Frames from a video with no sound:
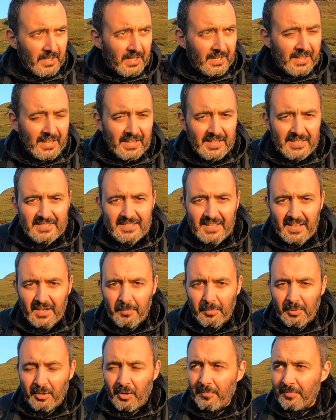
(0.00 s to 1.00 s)
I kind of set
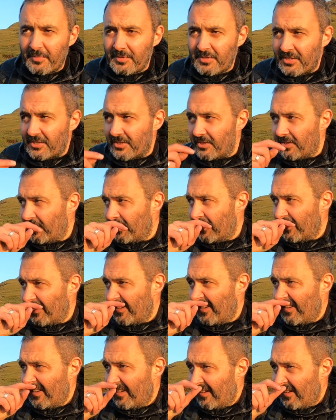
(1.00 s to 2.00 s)
up a composition,
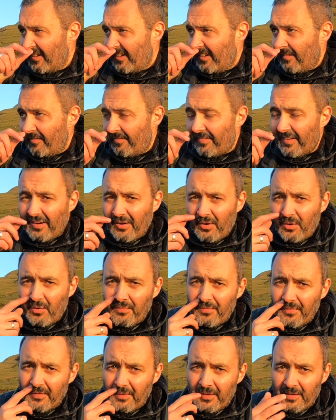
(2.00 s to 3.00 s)
fired
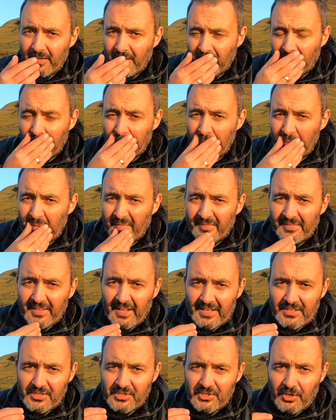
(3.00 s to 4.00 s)
off a couple of
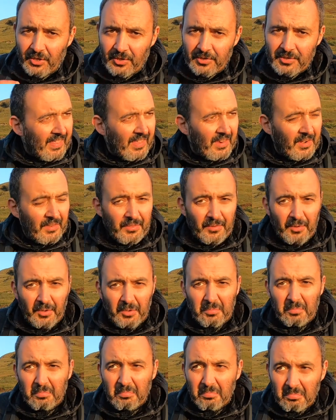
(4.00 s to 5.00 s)
test shots, and then thought,
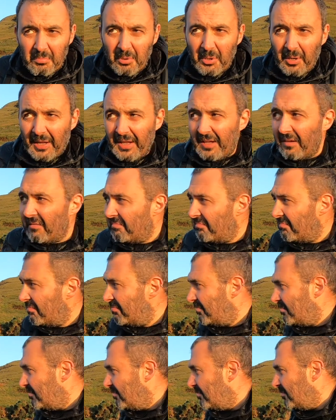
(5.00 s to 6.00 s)
okay,
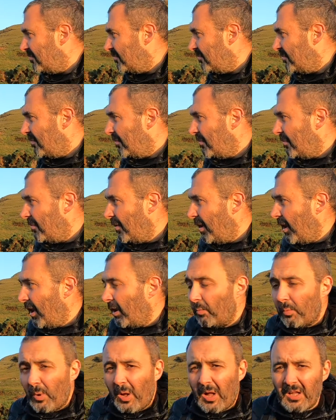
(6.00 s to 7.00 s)

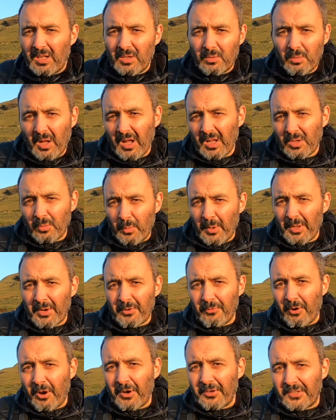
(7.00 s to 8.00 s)
I'll wait
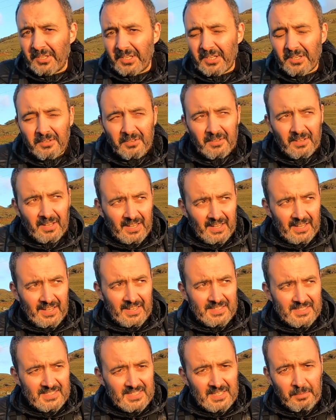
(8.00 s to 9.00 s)
around here
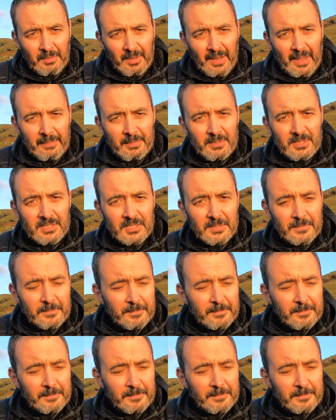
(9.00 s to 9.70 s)
and see what happens.